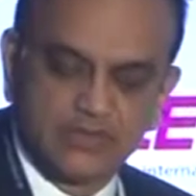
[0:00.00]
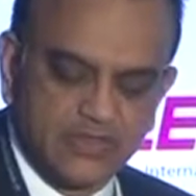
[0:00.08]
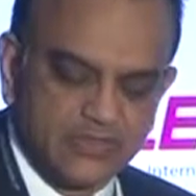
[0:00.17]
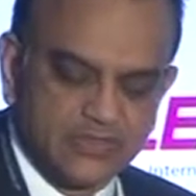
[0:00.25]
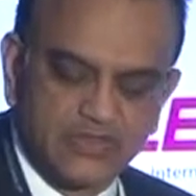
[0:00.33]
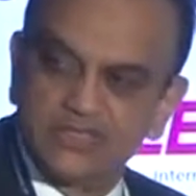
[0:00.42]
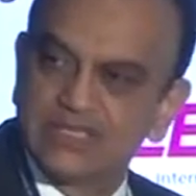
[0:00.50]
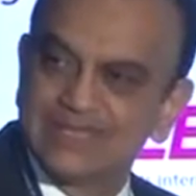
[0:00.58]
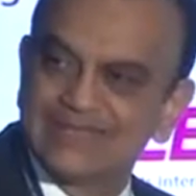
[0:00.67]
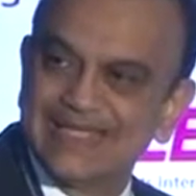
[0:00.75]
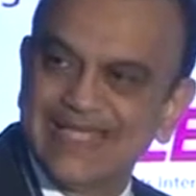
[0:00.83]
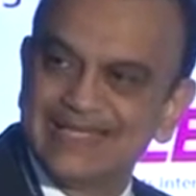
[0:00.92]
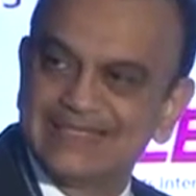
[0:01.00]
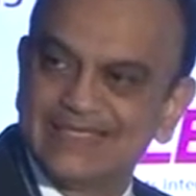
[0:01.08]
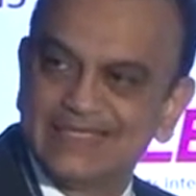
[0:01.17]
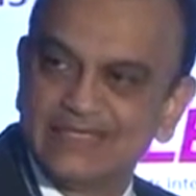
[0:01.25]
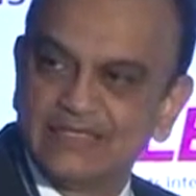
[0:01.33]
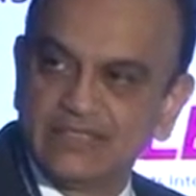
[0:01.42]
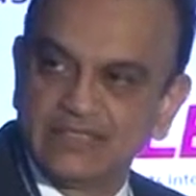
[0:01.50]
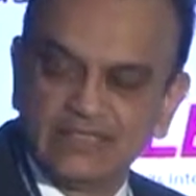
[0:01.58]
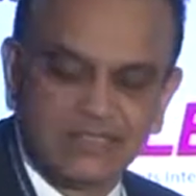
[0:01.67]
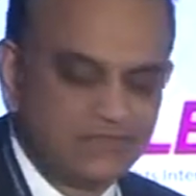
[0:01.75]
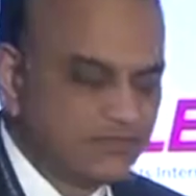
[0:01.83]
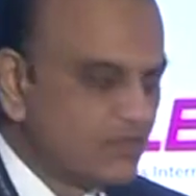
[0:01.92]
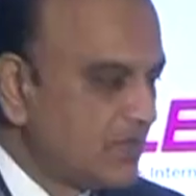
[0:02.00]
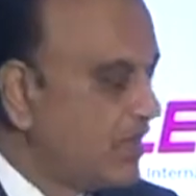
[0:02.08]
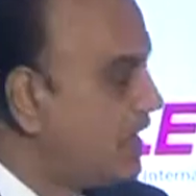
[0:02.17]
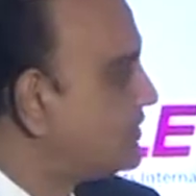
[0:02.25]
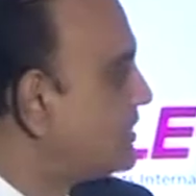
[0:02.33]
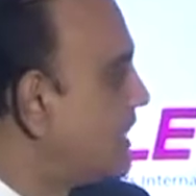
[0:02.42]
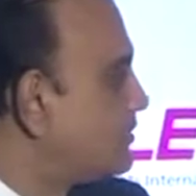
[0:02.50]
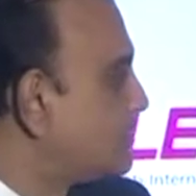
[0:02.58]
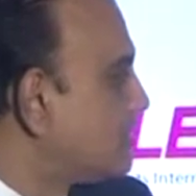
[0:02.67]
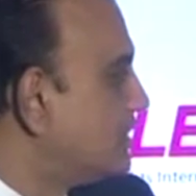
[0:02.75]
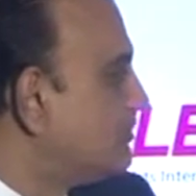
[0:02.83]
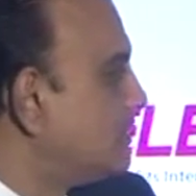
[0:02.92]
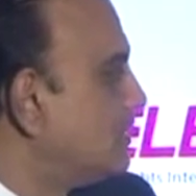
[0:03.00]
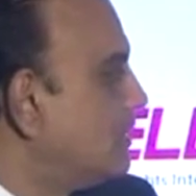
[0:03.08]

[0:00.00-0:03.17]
consider this as a counterclaim.